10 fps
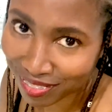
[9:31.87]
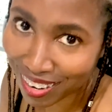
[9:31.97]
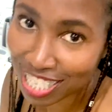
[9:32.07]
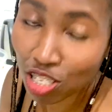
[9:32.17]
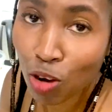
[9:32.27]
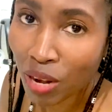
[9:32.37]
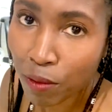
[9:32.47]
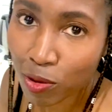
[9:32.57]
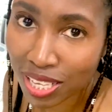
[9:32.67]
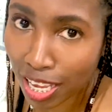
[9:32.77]
right? So normally I'm
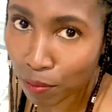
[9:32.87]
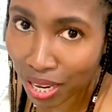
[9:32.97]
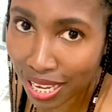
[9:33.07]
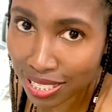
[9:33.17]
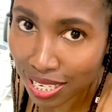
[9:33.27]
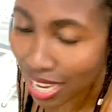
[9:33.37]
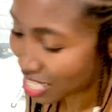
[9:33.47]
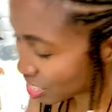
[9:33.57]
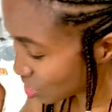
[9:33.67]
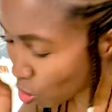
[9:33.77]
using eggplant.
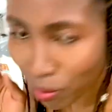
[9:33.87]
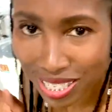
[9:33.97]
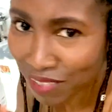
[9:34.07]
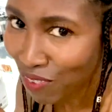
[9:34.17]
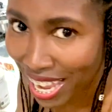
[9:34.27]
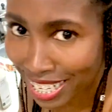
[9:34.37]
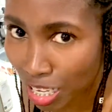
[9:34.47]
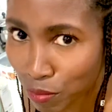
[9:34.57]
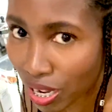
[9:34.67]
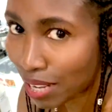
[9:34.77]
Chop it finely,
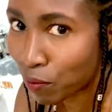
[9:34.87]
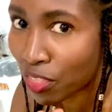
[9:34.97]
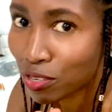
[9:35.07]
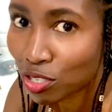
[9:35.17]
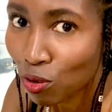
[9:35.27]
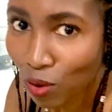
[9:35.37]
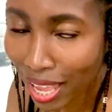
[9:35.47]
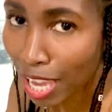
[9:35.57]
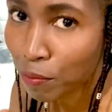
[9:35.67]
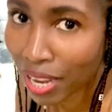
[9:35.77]
but there's no
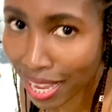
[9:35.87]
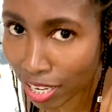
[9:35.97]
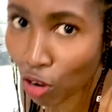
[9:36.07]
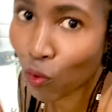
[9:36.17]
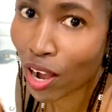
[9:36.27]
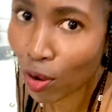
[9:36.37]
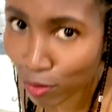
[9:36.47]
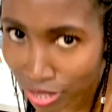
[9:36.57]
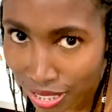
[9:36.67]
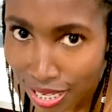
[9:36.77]
eggplant
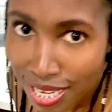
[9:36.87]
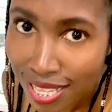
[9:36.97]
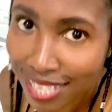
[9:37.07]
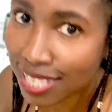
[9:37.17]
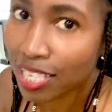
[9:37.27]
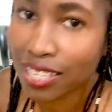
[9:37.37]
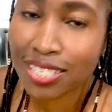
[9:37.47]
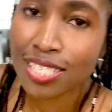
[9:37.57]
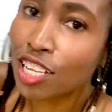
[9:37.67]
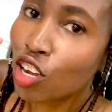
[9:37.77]
around. This
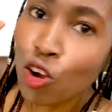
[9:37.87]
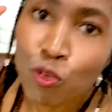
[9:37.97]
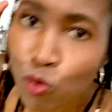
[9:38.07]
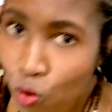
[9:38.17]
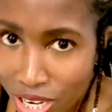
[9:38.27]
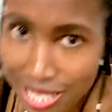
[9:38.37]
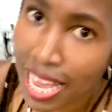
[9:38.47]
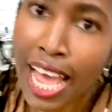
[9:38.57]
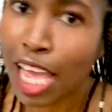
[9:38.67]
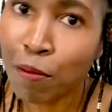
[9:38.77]
is Corona
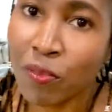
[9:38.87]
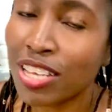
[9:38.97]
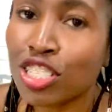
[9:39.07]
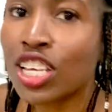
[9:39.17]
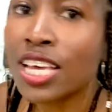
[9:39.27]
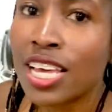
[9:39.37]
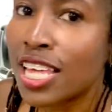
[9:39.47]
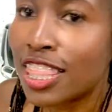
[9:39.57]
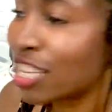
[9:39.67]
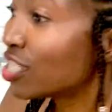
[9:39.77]
time. There's
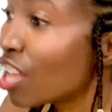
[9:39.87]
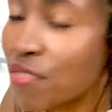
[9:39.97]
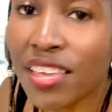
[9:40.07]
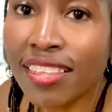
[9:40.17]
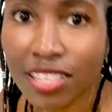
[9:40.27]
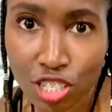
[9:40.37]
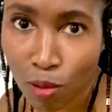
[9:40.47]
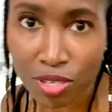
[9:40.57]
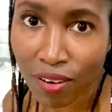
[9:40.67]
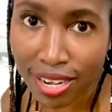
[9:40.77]
nothing in the
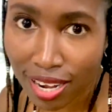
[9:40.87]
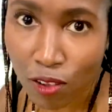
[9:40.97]
shops right now.